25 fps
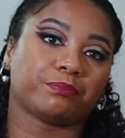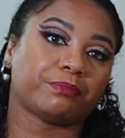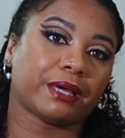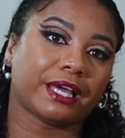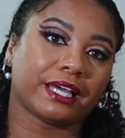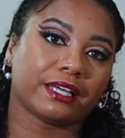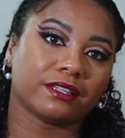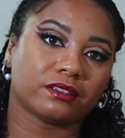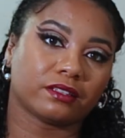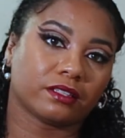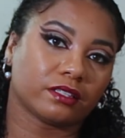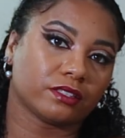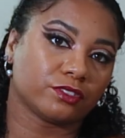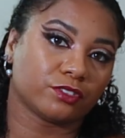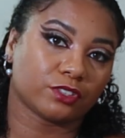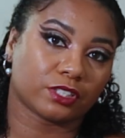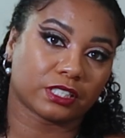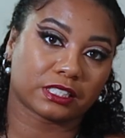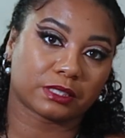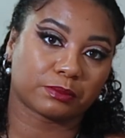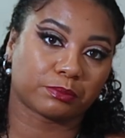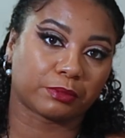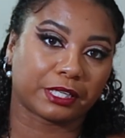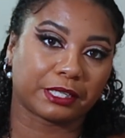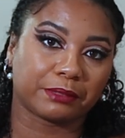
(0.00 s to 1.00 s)
paint this, you
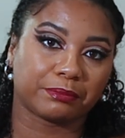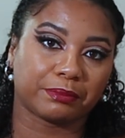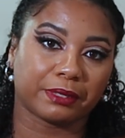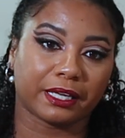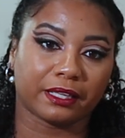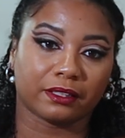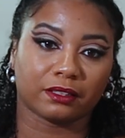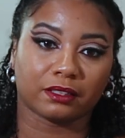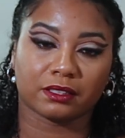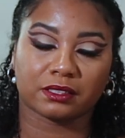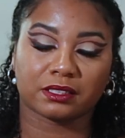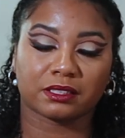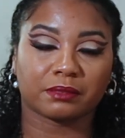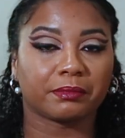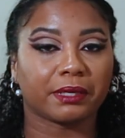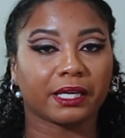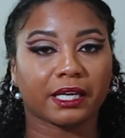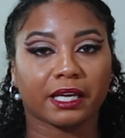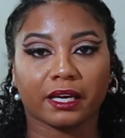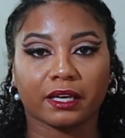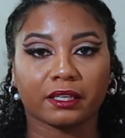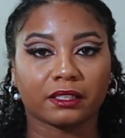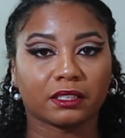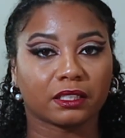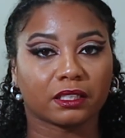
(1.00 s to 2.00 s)
could spray paint this and make
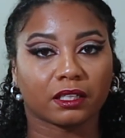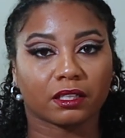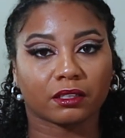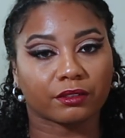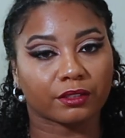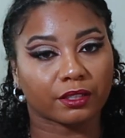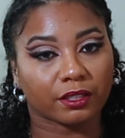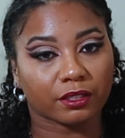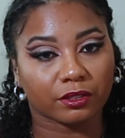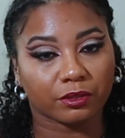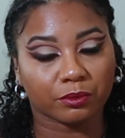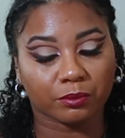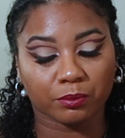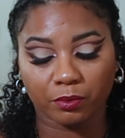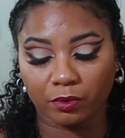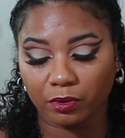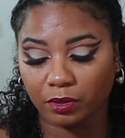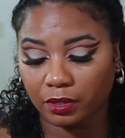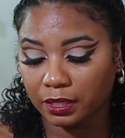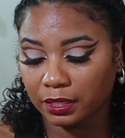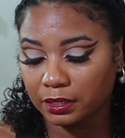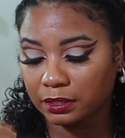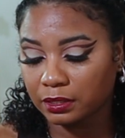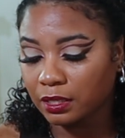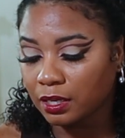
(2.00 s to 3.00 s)
it any color that you
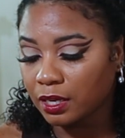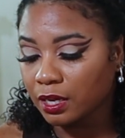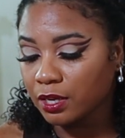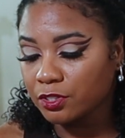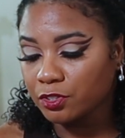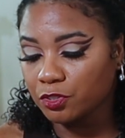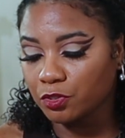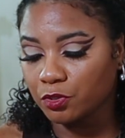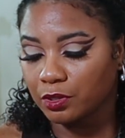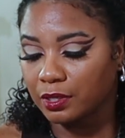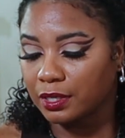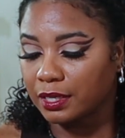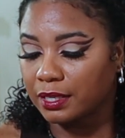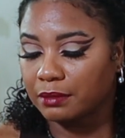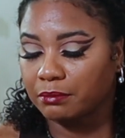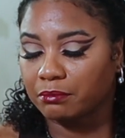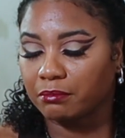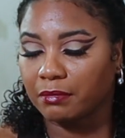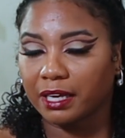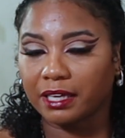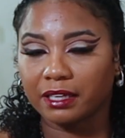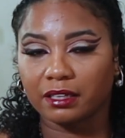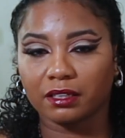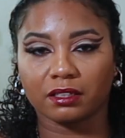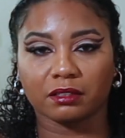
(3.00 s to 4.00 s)
want. You can
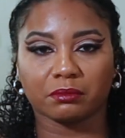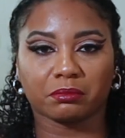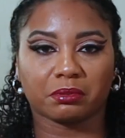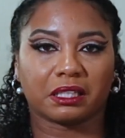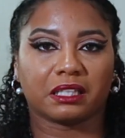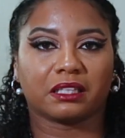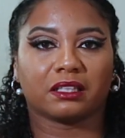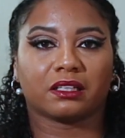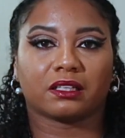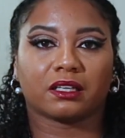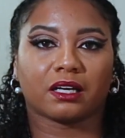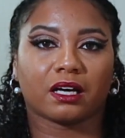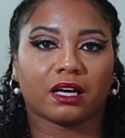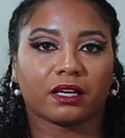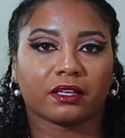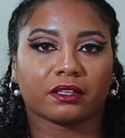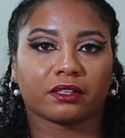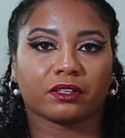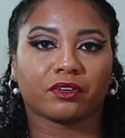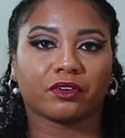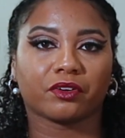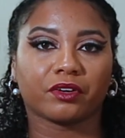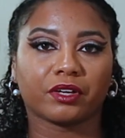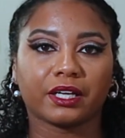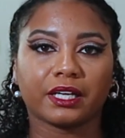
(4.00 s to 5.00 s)
make it completely
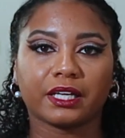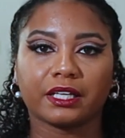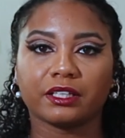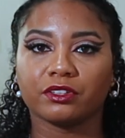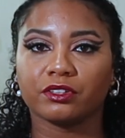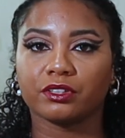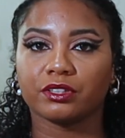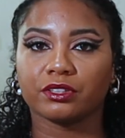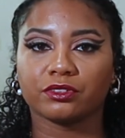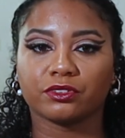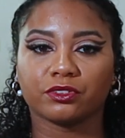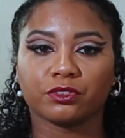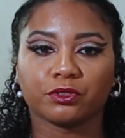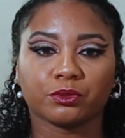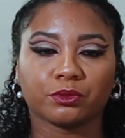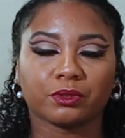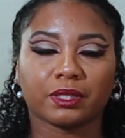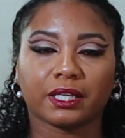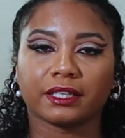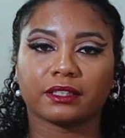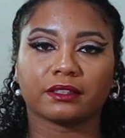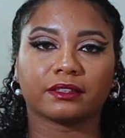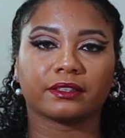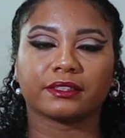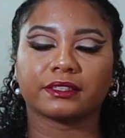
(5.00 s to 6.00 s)
concrete. You can do,
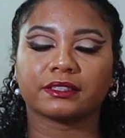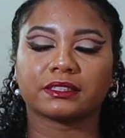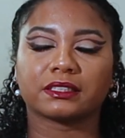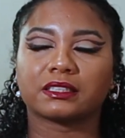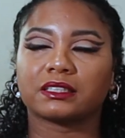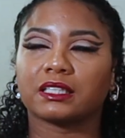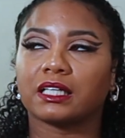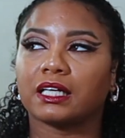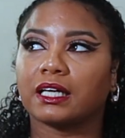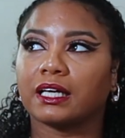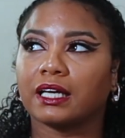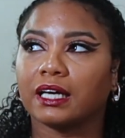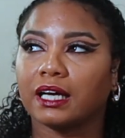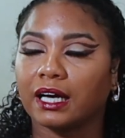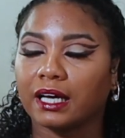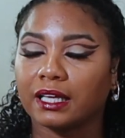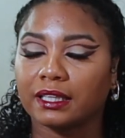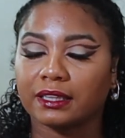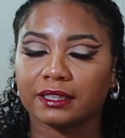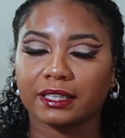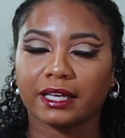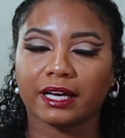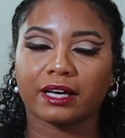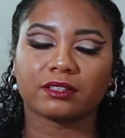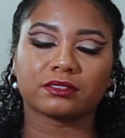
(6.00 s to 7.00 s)
like, there's
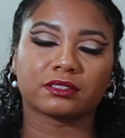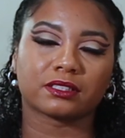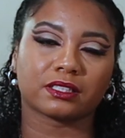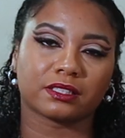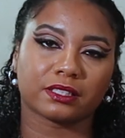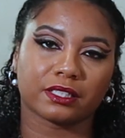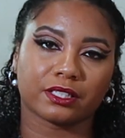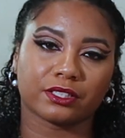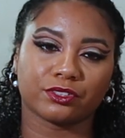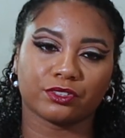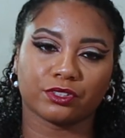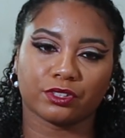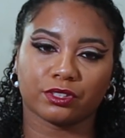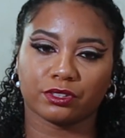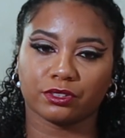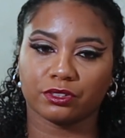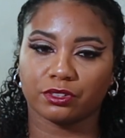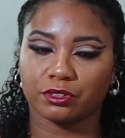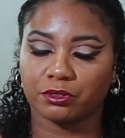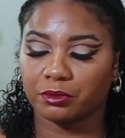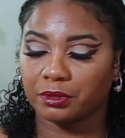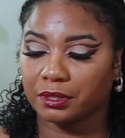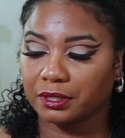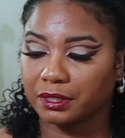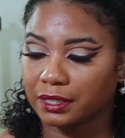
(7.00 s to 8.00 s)
1,000 things you can
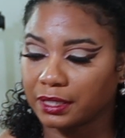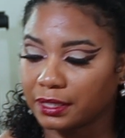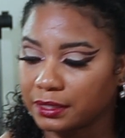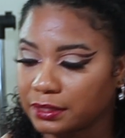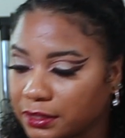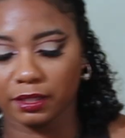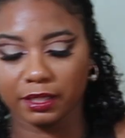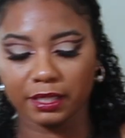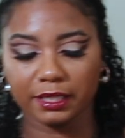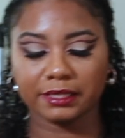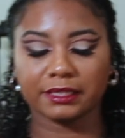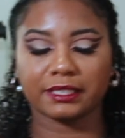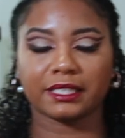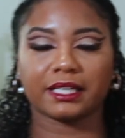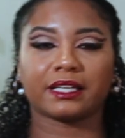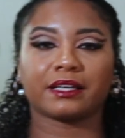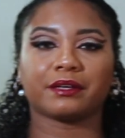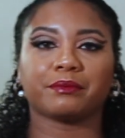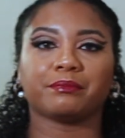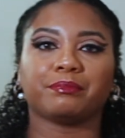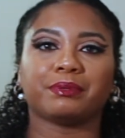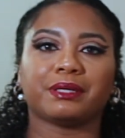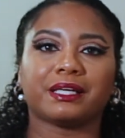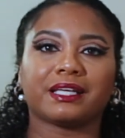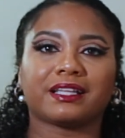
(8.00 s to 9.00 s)
do with this. It
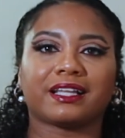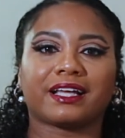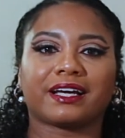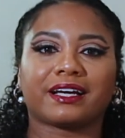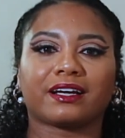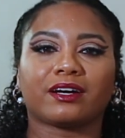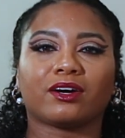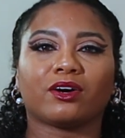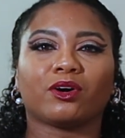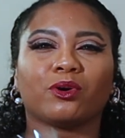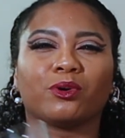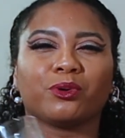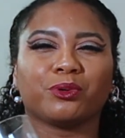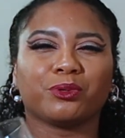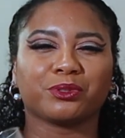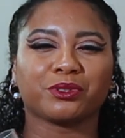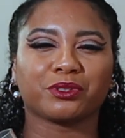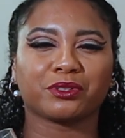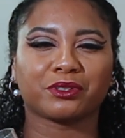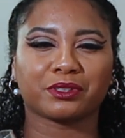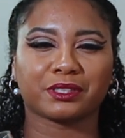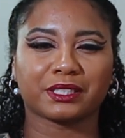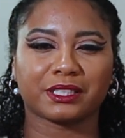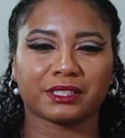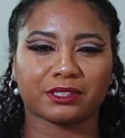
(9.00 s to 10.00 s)
could be like a
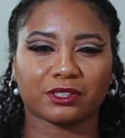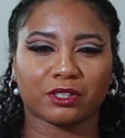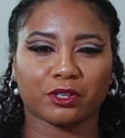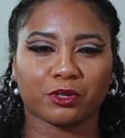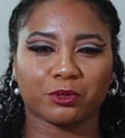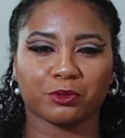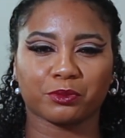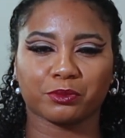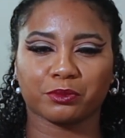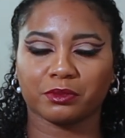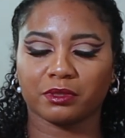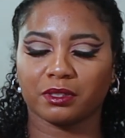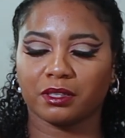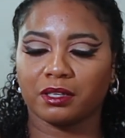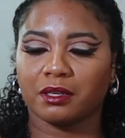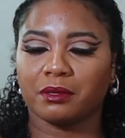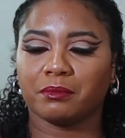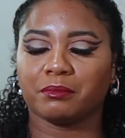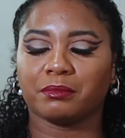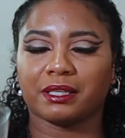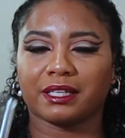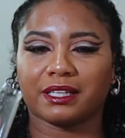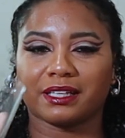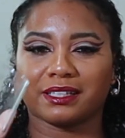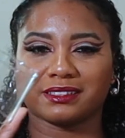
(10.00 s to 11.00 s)
holder on its own
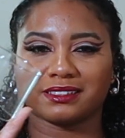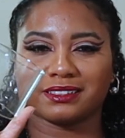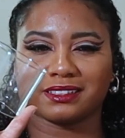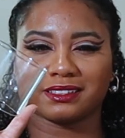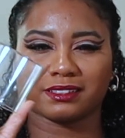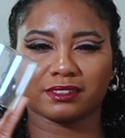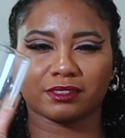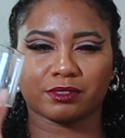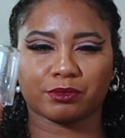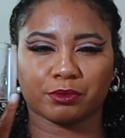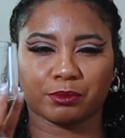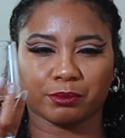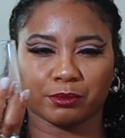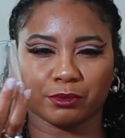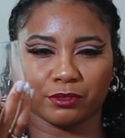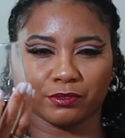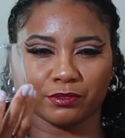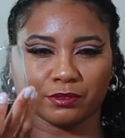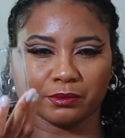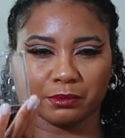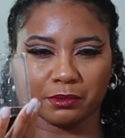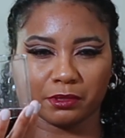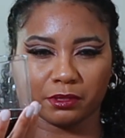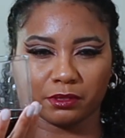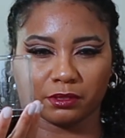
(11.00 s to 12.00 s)
because this is
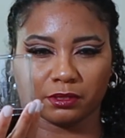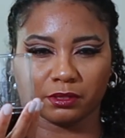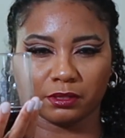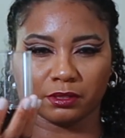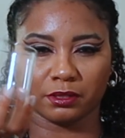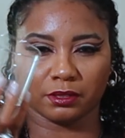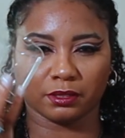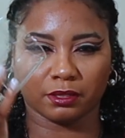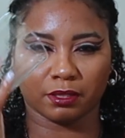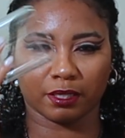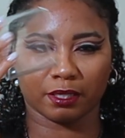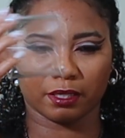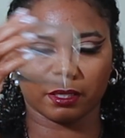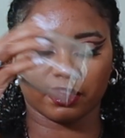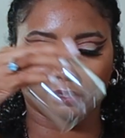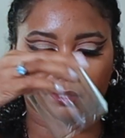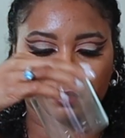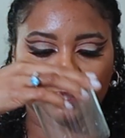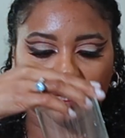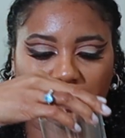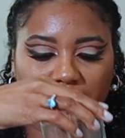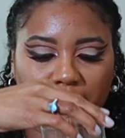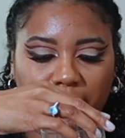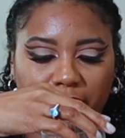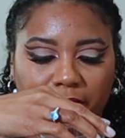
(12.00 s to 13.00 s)
removable. Like you
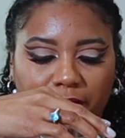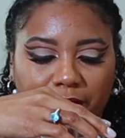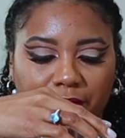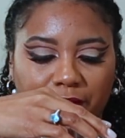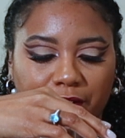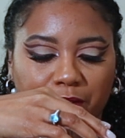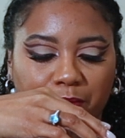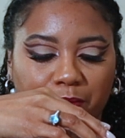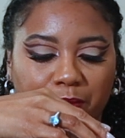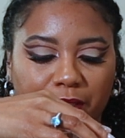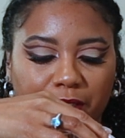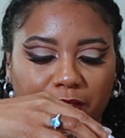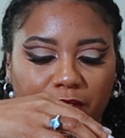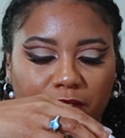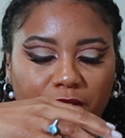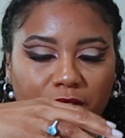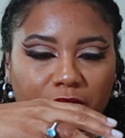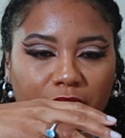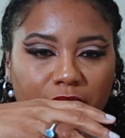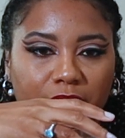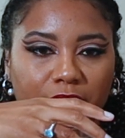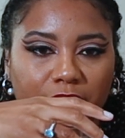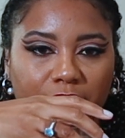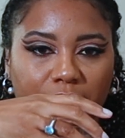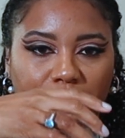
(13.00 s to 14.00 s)
see that here, you put it
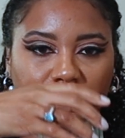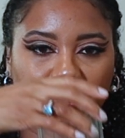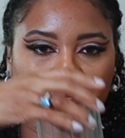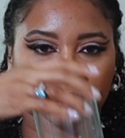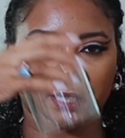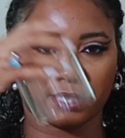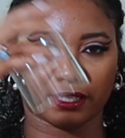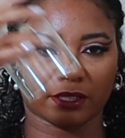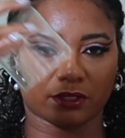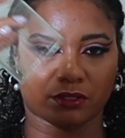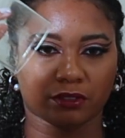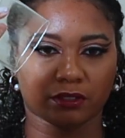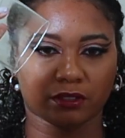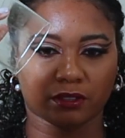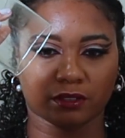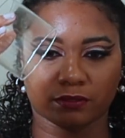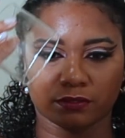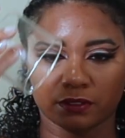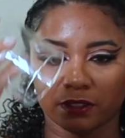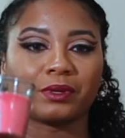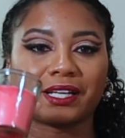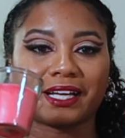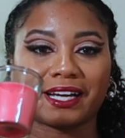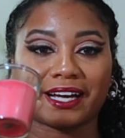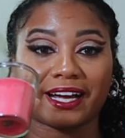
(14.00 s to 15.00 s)
on and you can take it
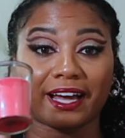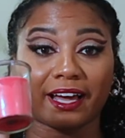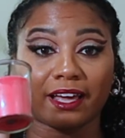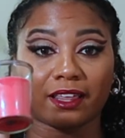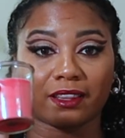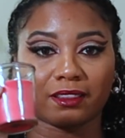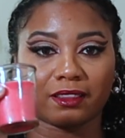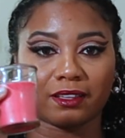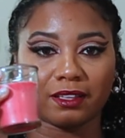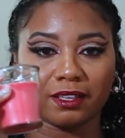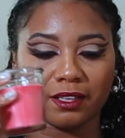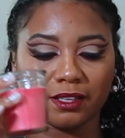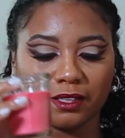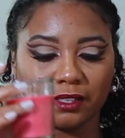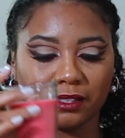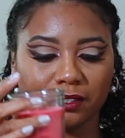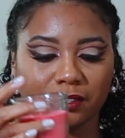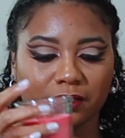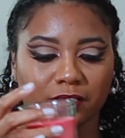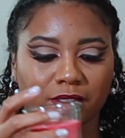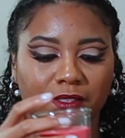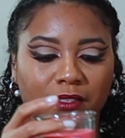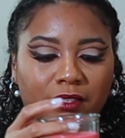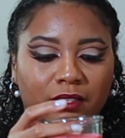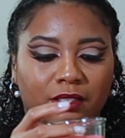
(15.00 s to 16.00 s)
off. When I got
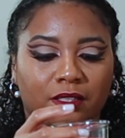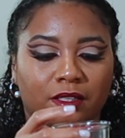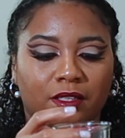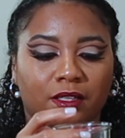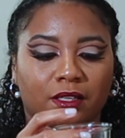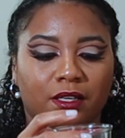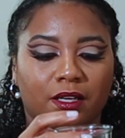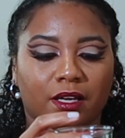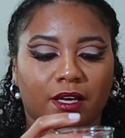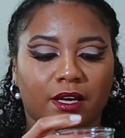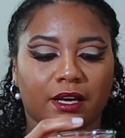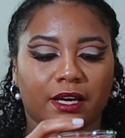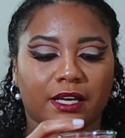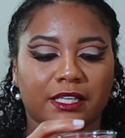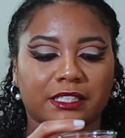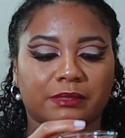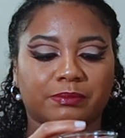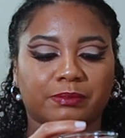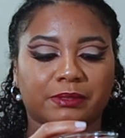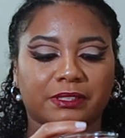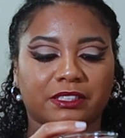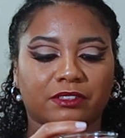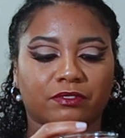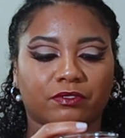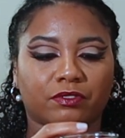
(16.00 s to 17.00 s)
this, I
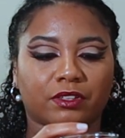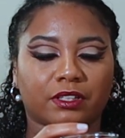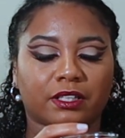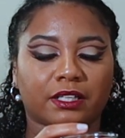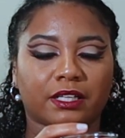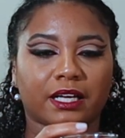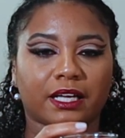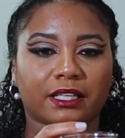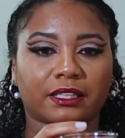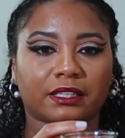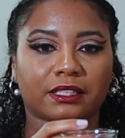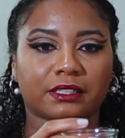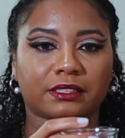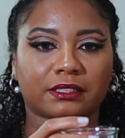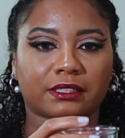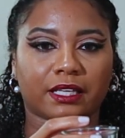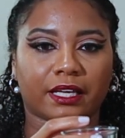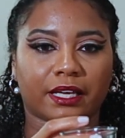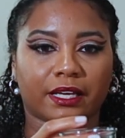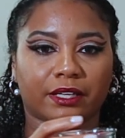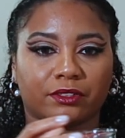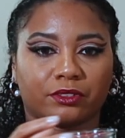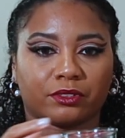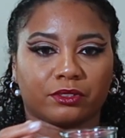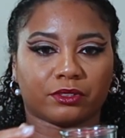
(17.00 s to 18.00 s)
specifically got this
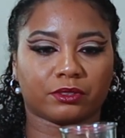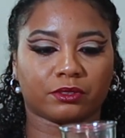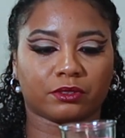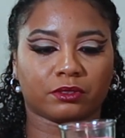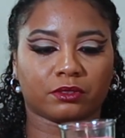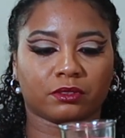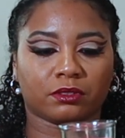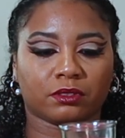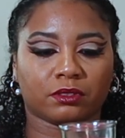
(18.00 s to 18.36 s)
candle